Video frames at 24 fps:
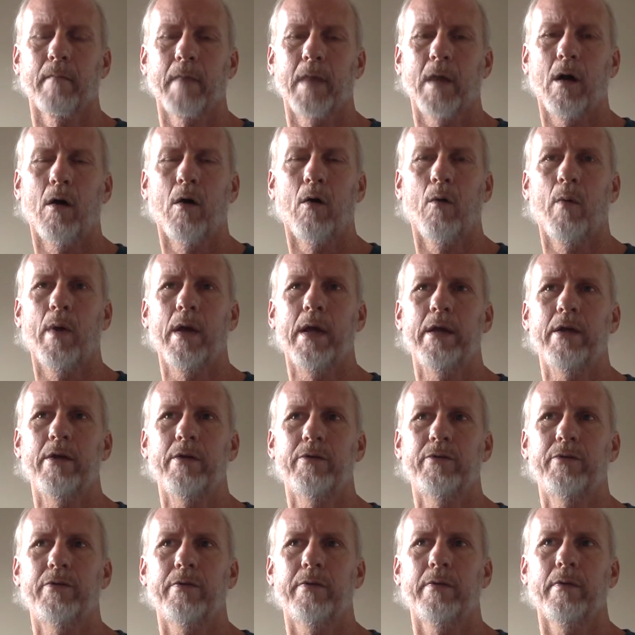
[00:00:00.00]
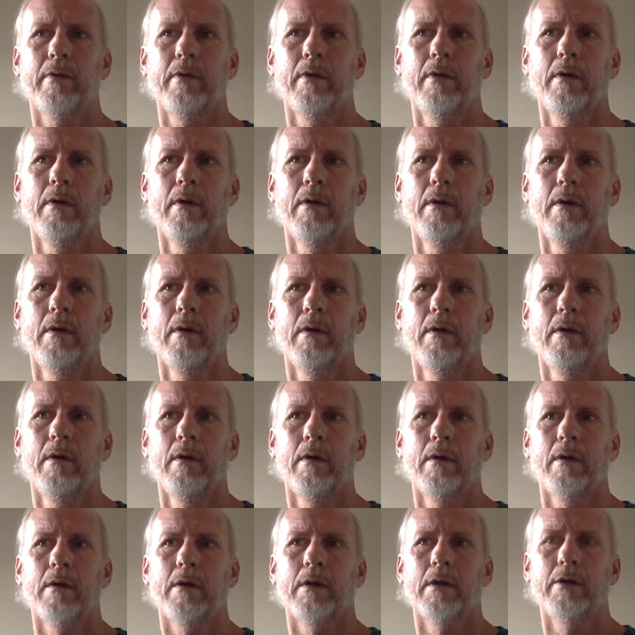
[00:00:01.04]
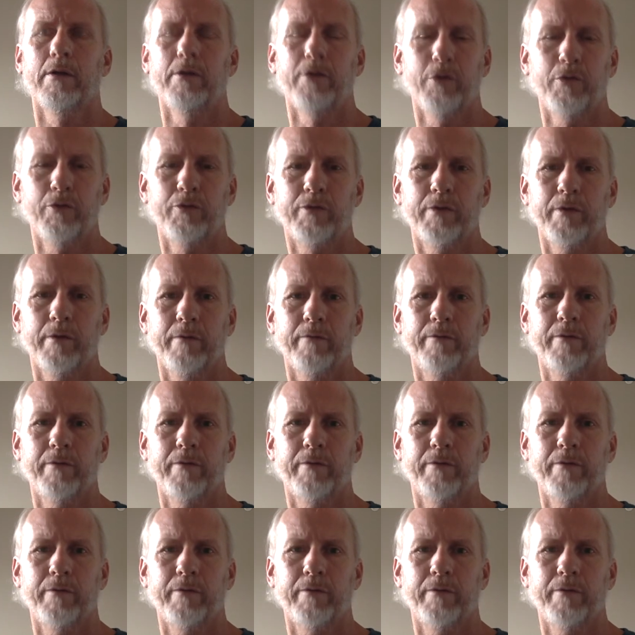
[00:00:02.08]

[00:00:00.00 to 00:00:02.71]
always conducive